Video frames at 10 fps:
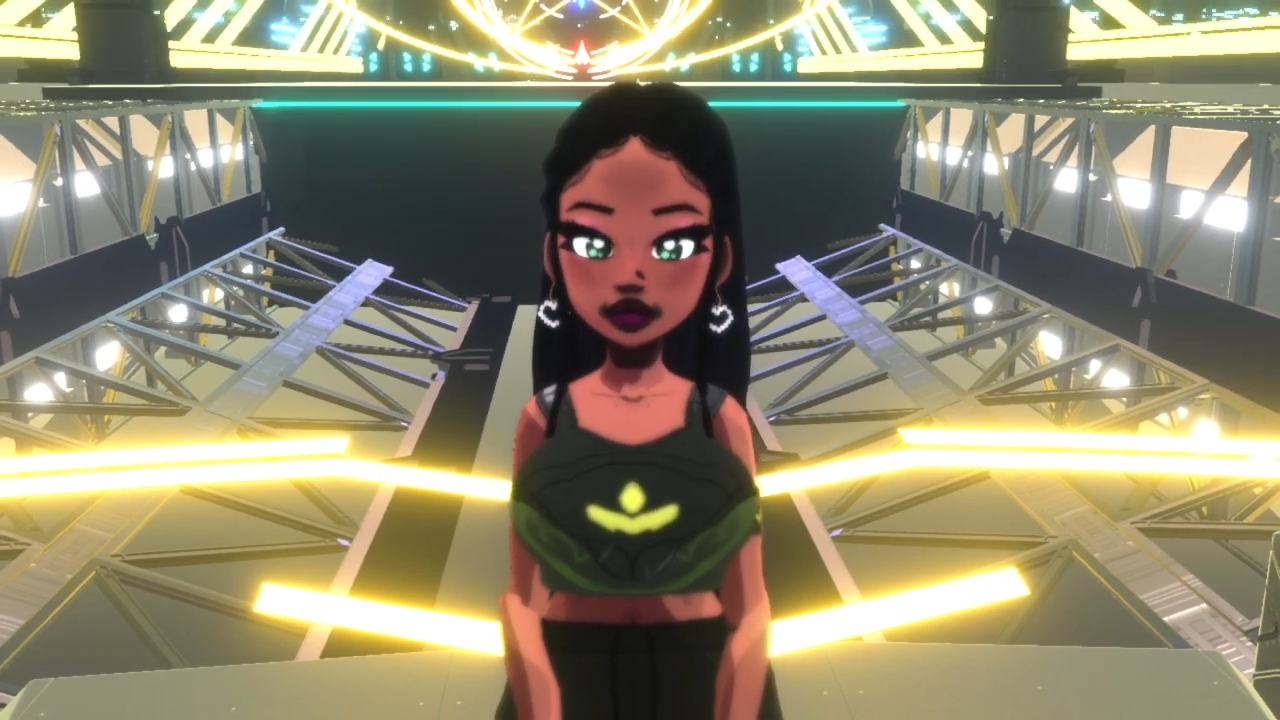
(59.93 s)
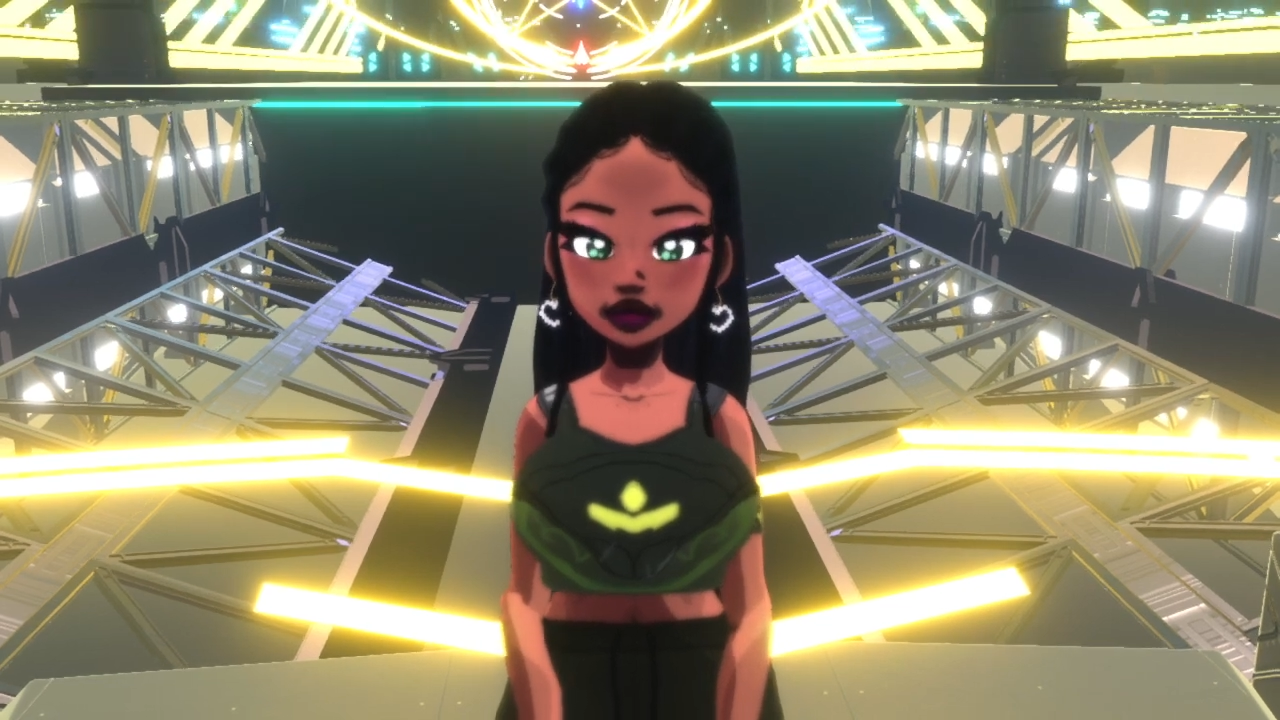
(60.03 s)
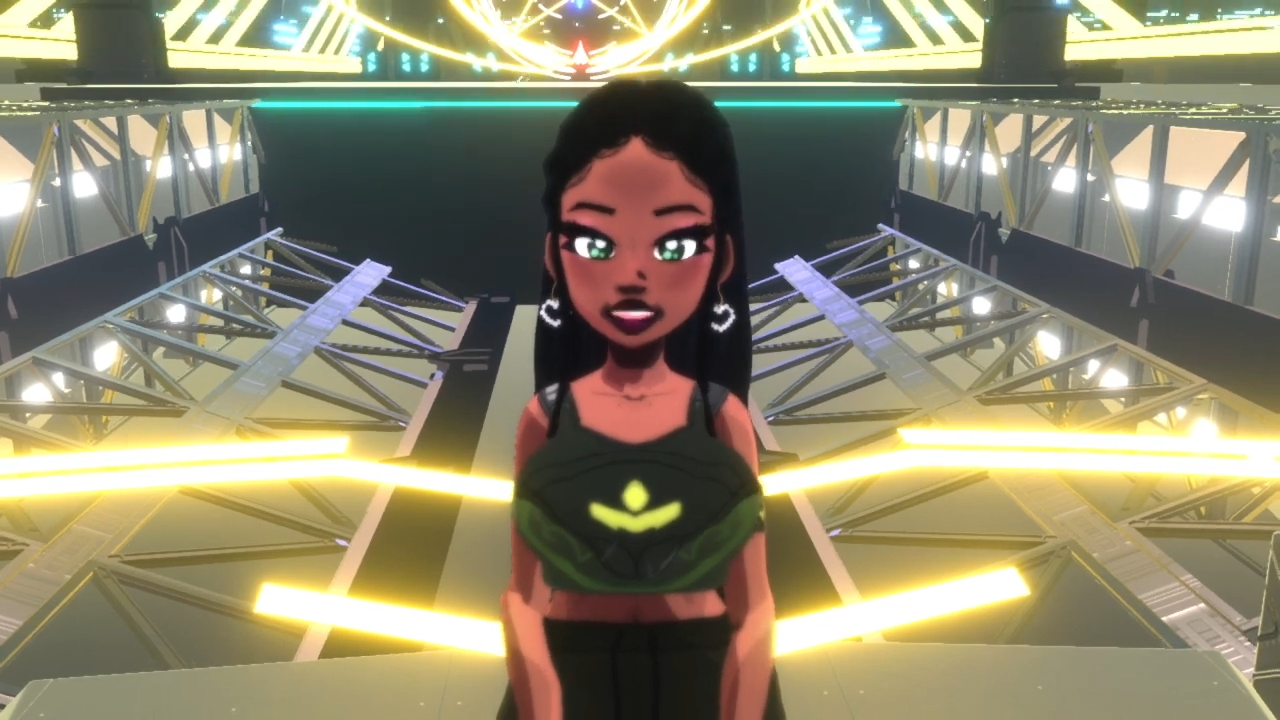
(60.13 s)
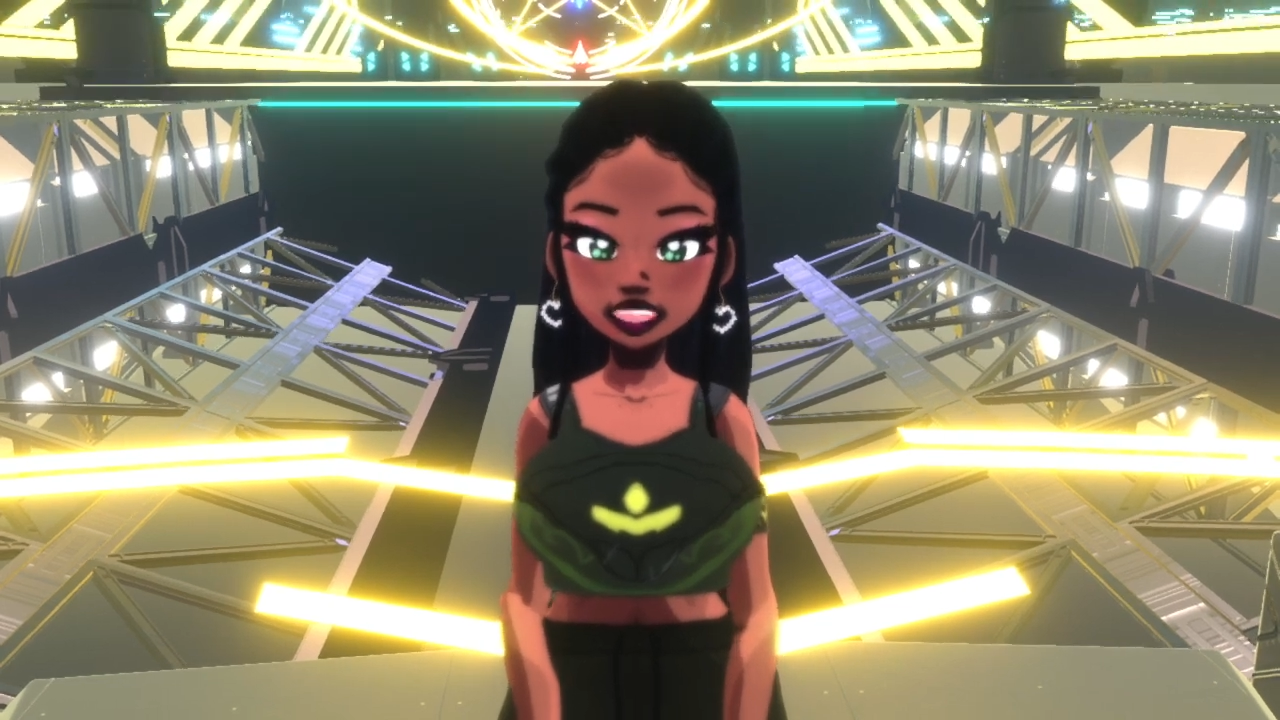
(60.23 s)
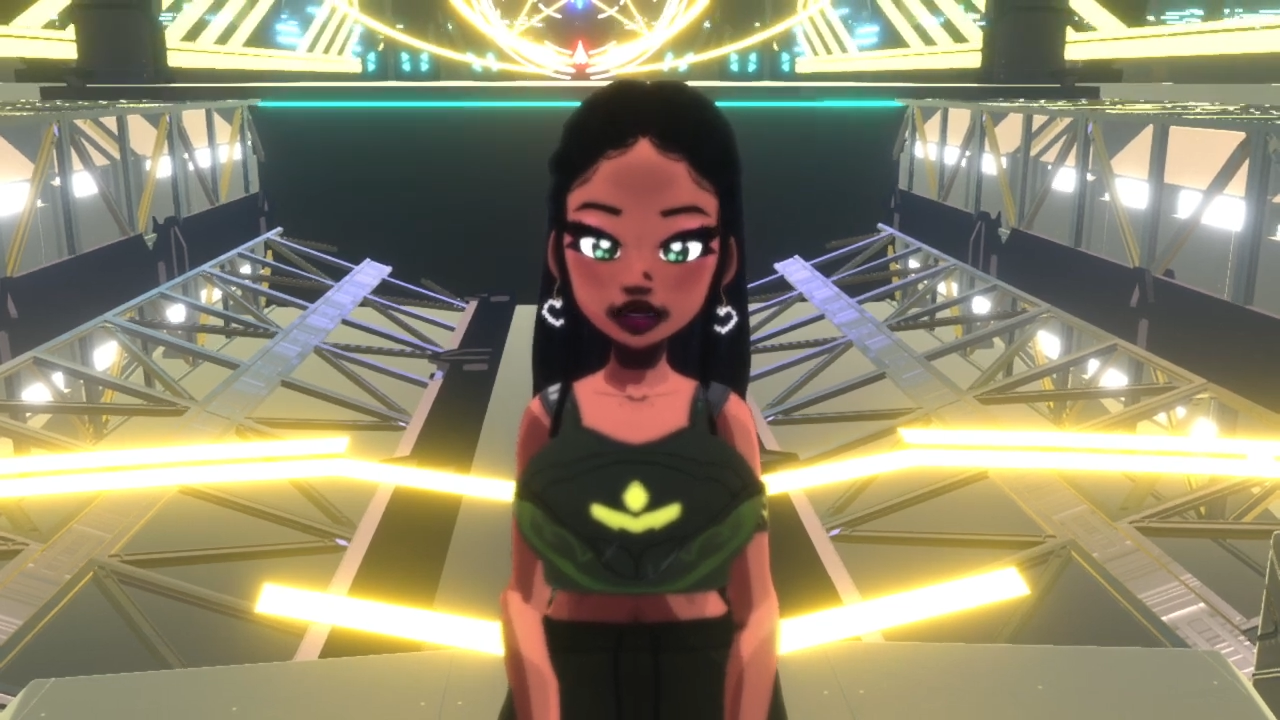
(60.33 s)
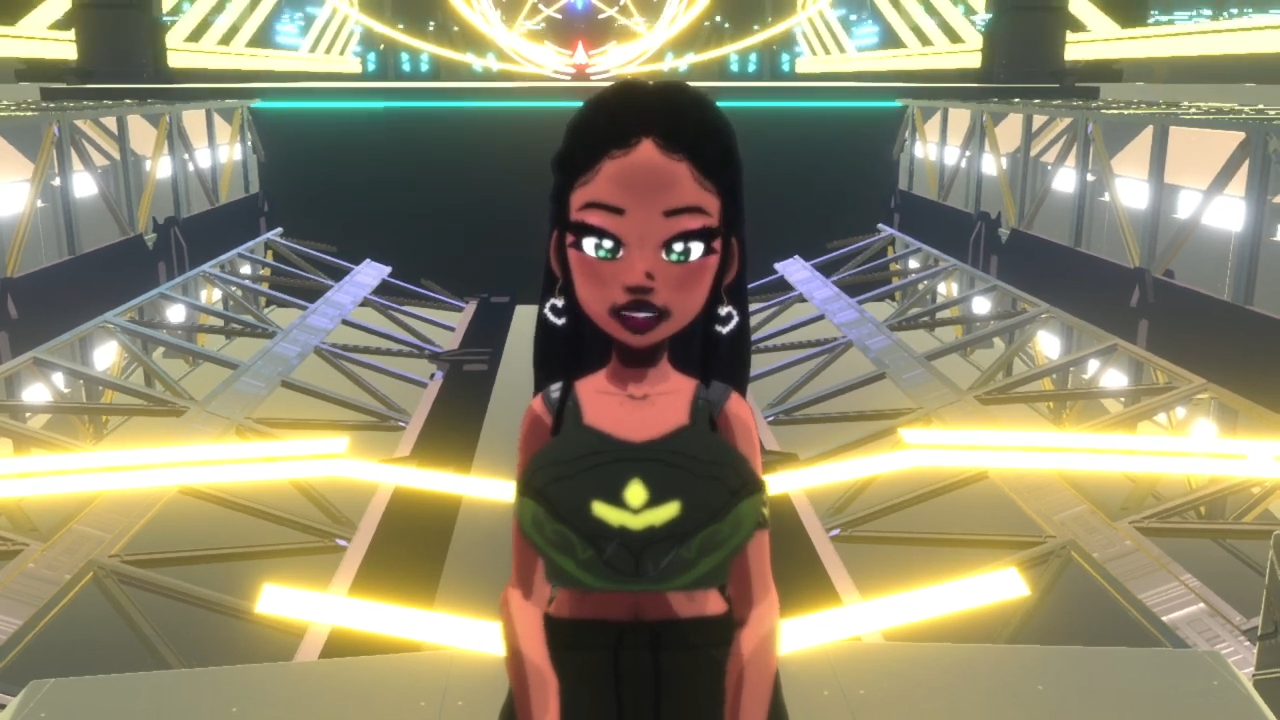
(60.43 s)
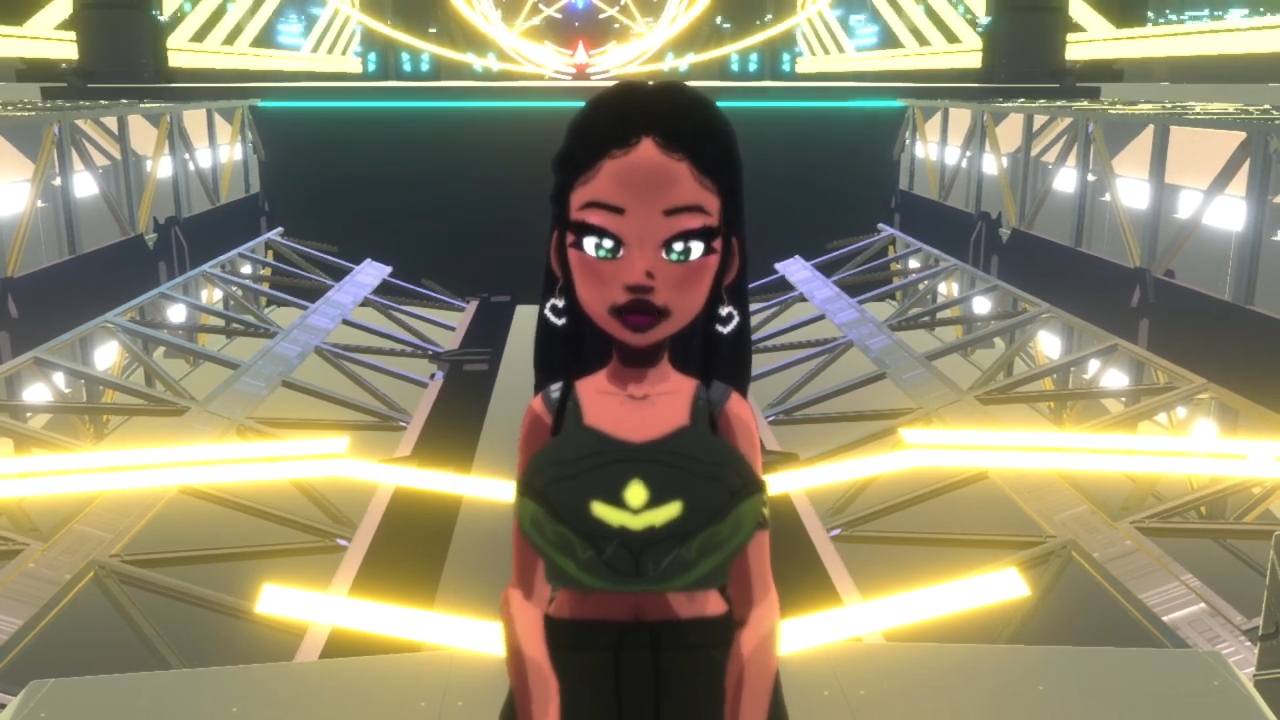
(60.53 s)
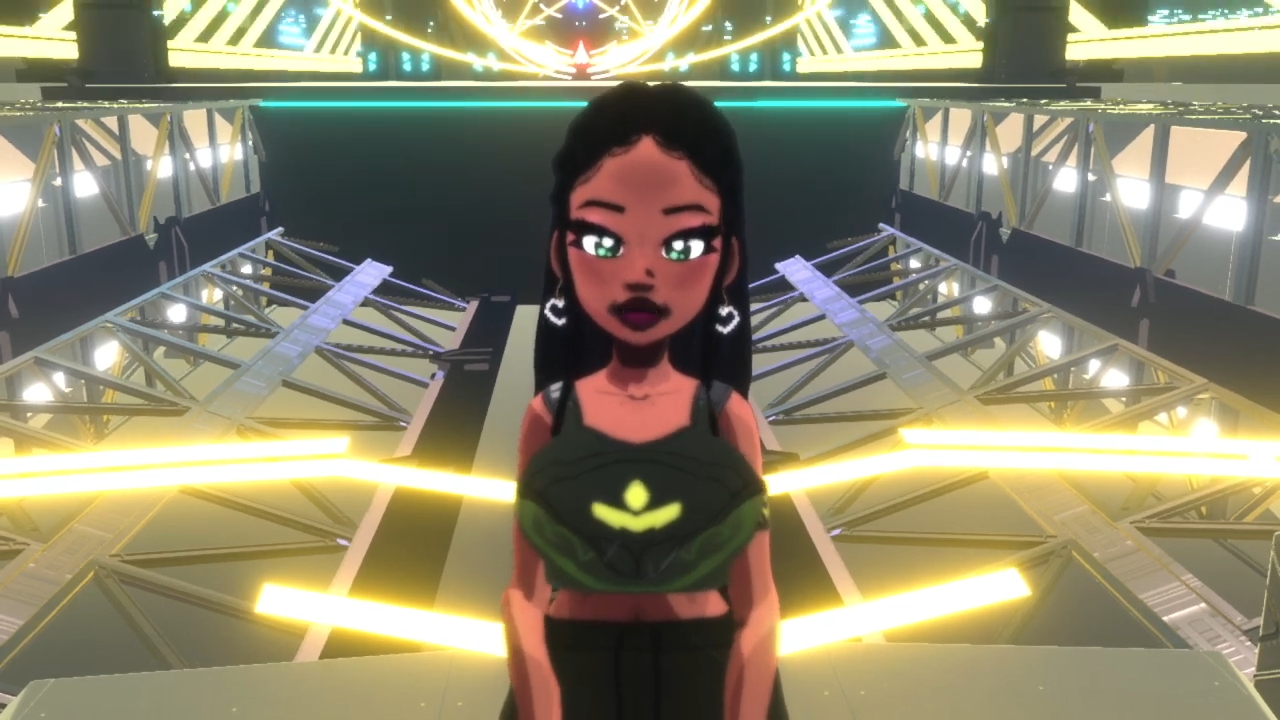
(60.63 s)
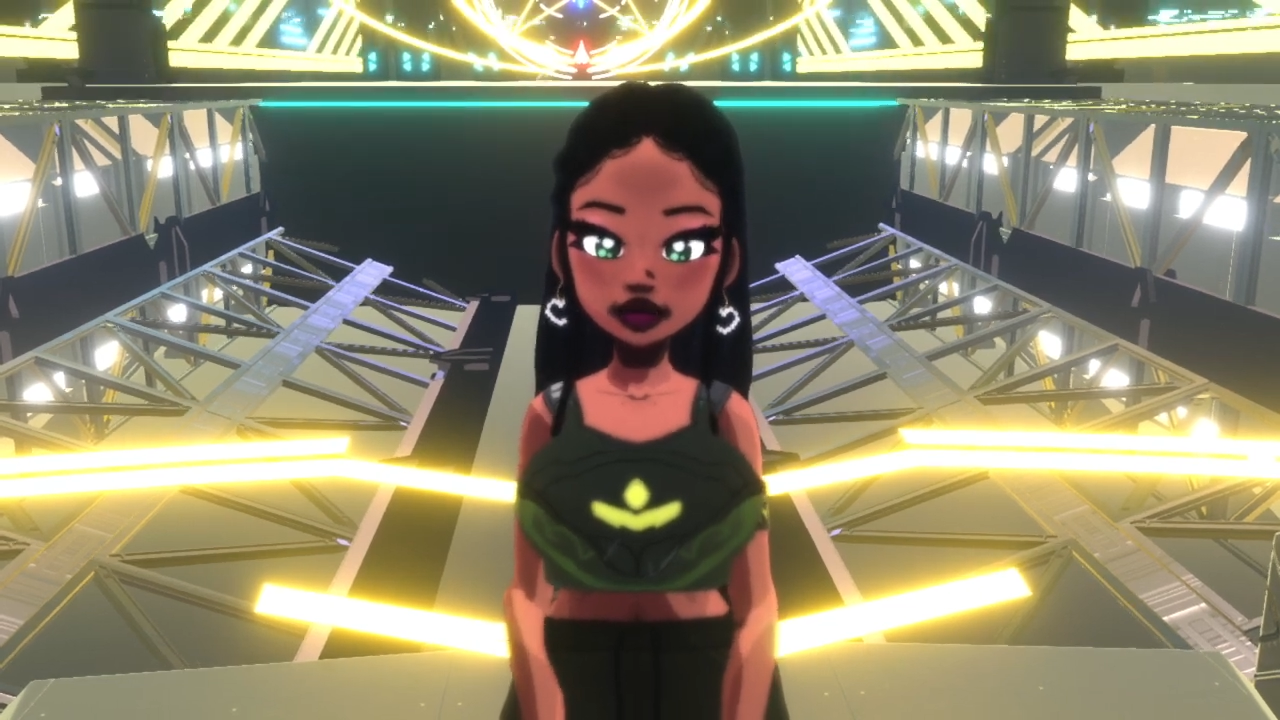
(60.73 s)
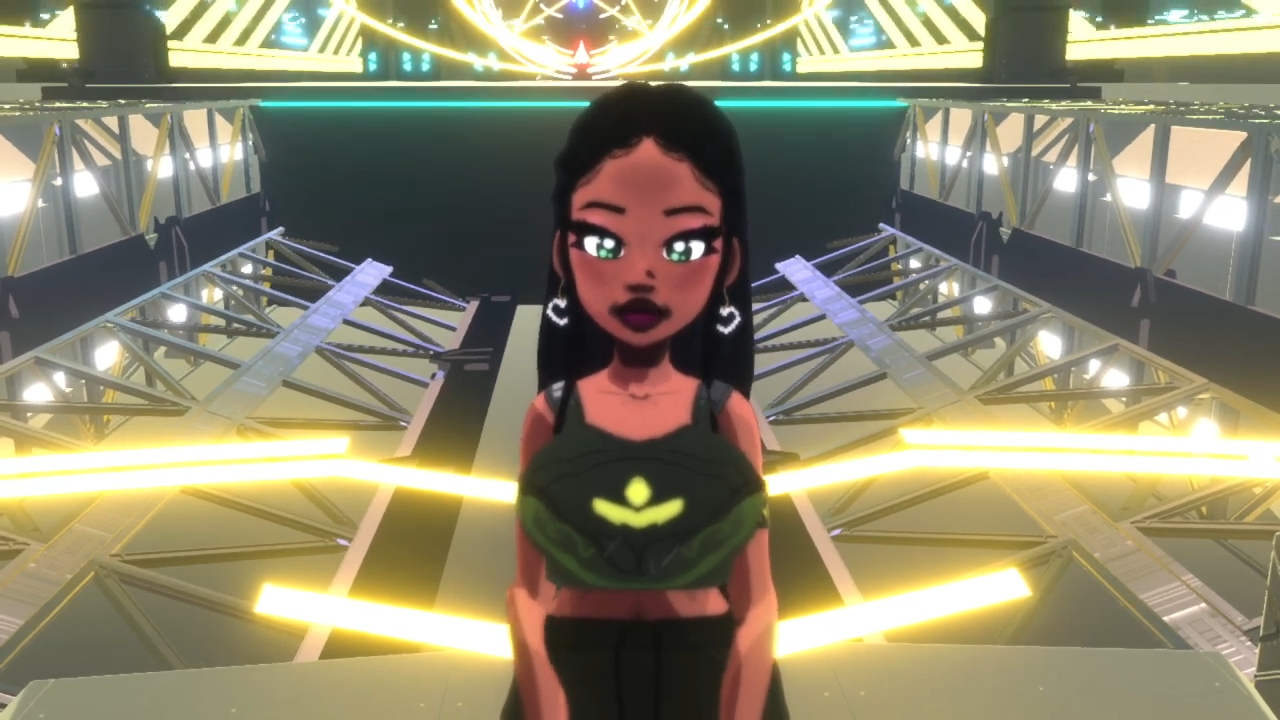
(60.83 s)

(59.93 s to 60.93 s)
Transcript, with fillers: process it.